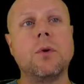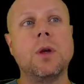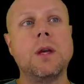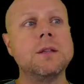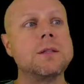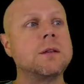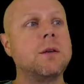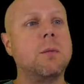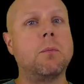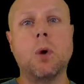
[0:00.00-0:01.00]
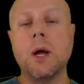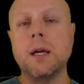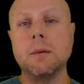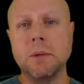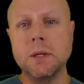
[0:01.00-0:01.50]
is
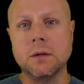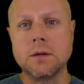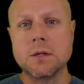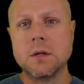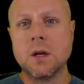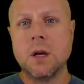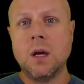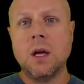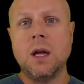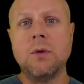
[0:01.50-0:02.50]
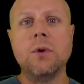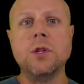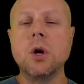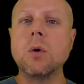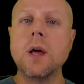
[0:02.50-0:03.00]
breaking builds. If we
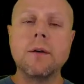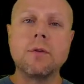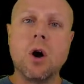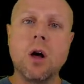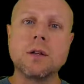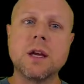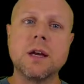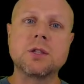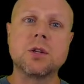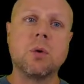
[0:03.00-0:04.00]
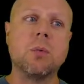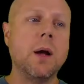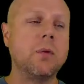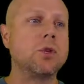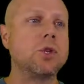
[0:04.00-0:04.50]
don't have context
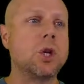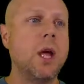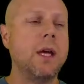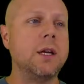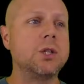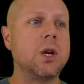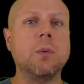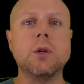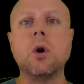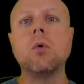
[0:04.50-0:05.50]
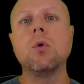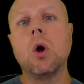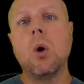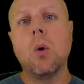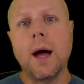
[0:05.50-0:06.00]
around change and we don't
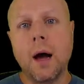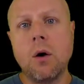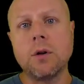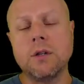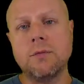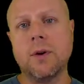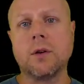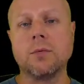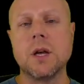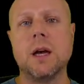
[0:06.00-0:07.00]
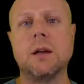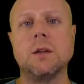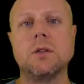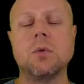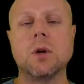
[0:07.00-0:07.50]
know how a defect was
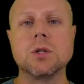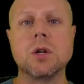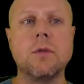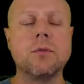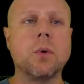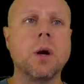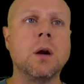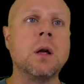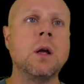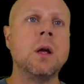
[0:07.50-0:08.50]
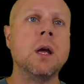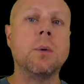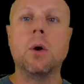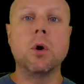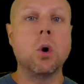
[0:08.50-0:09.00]
added to our software, and
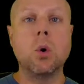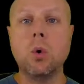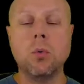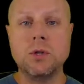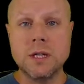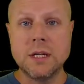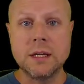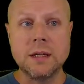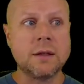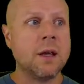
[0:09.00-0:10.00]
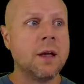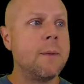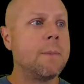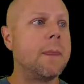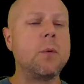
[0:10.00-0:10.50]
we don't know who did it,
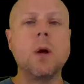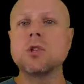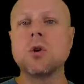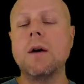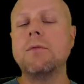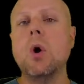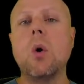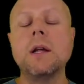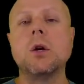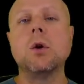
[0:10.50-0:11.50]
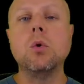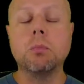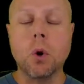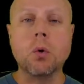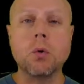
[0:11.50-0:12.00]
then we also have no idea who
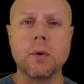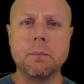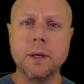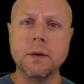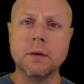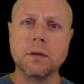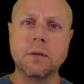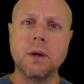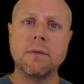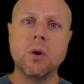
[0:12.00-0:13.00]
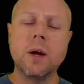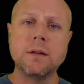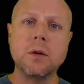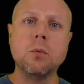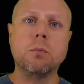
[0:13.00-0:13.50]
broke the build. We have no
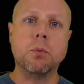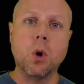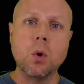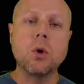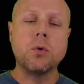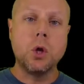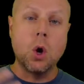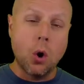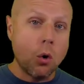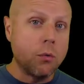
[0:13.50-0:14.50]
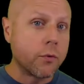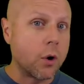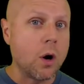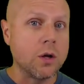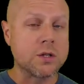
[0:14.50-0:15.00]
idea who broke the
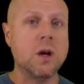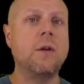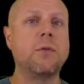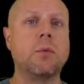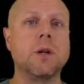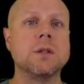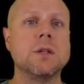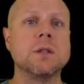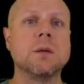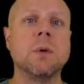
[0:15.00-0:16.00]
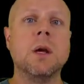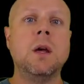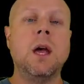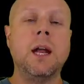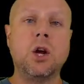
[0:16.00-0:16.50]
overall software system
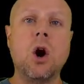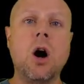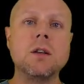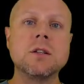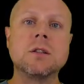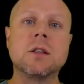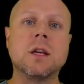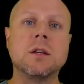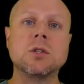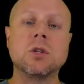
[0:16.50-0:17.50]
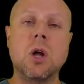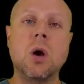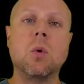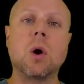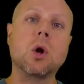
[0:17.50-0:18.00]
and caused things to
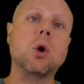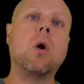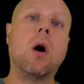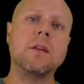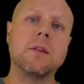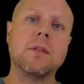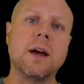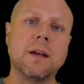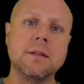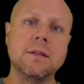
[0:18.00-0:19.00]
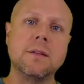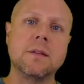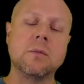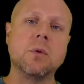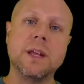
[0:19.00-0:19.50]
not work across that
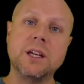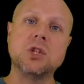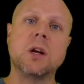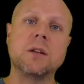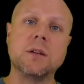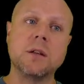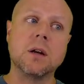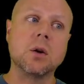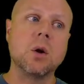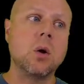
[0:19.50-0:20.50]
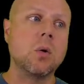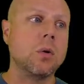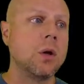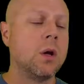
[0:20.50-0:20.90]
system when they checked in their code.